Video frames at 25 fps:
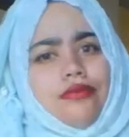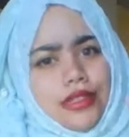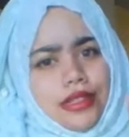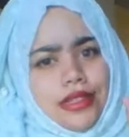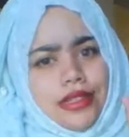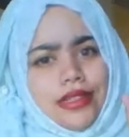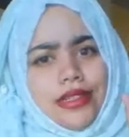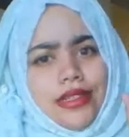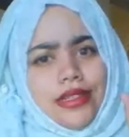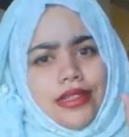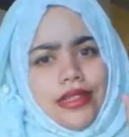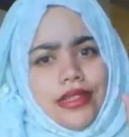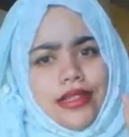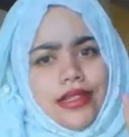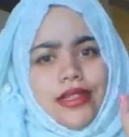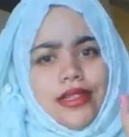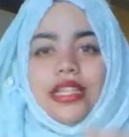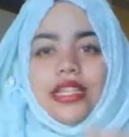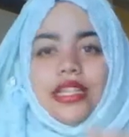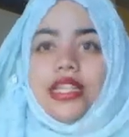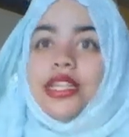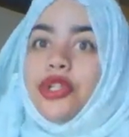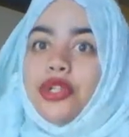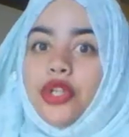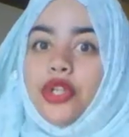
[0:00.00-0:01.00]

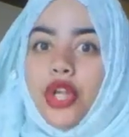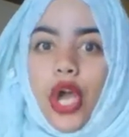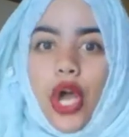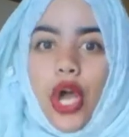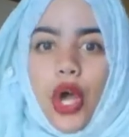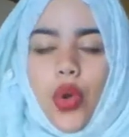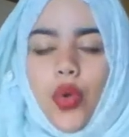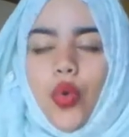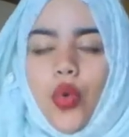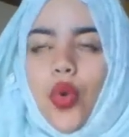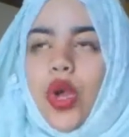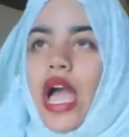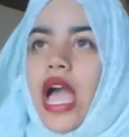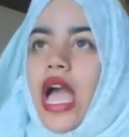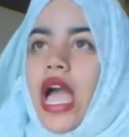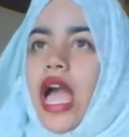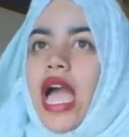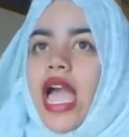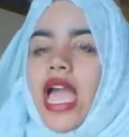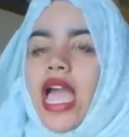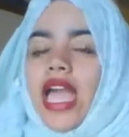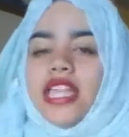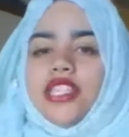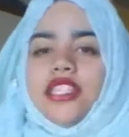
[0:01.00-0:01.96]
fuck, you know?